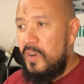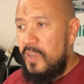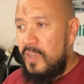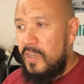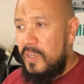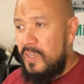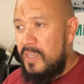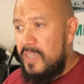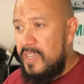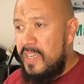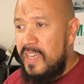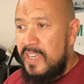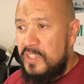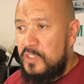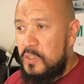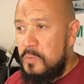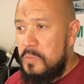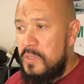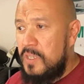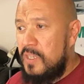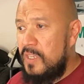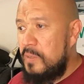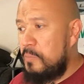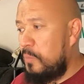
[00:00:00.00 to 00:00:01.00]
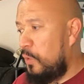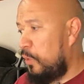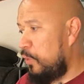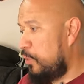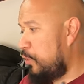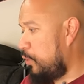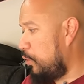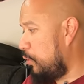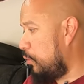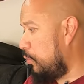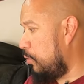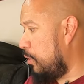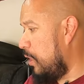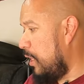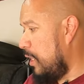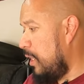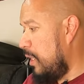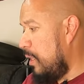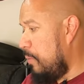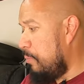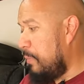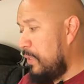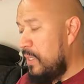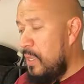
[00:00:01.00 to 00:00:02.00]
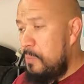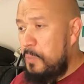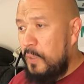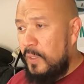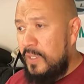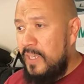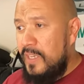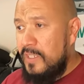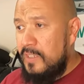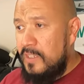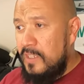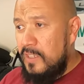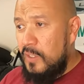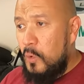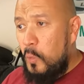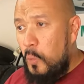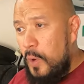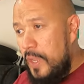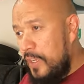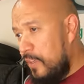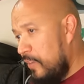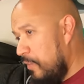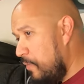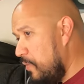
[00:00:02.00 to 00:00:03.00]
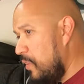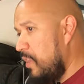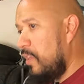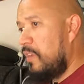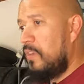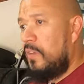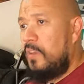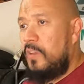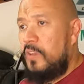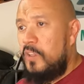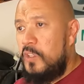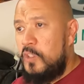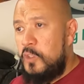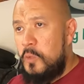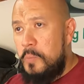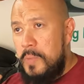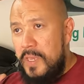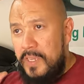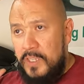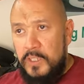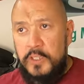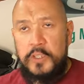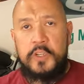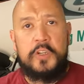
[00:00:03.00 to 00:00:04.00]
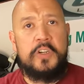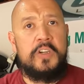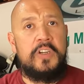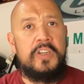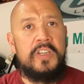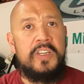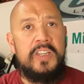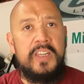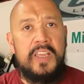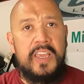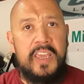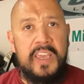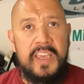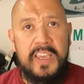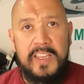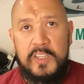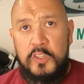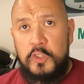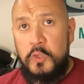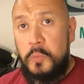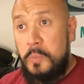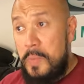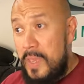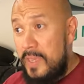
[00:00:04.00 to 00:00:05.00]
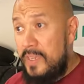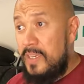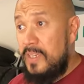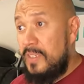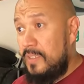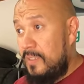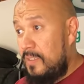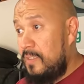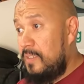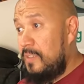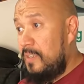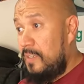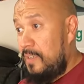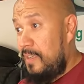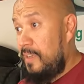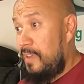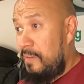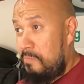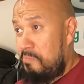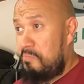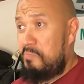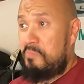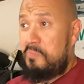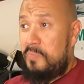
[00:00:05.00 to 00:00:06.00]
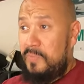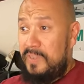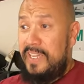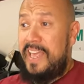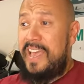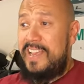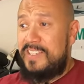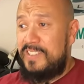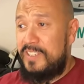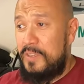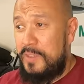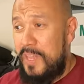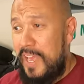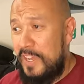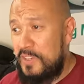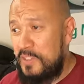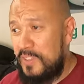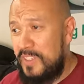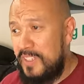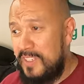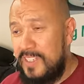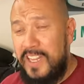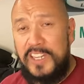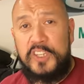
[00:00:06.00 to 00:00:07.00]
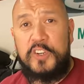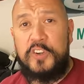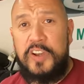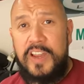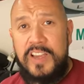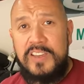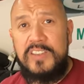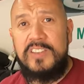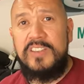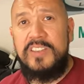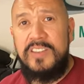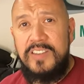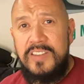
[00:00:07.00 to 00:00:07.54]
Uh, he has to be able to manipulate the weight of the vehicle to make it turn and to make it uh, last and actually not crash.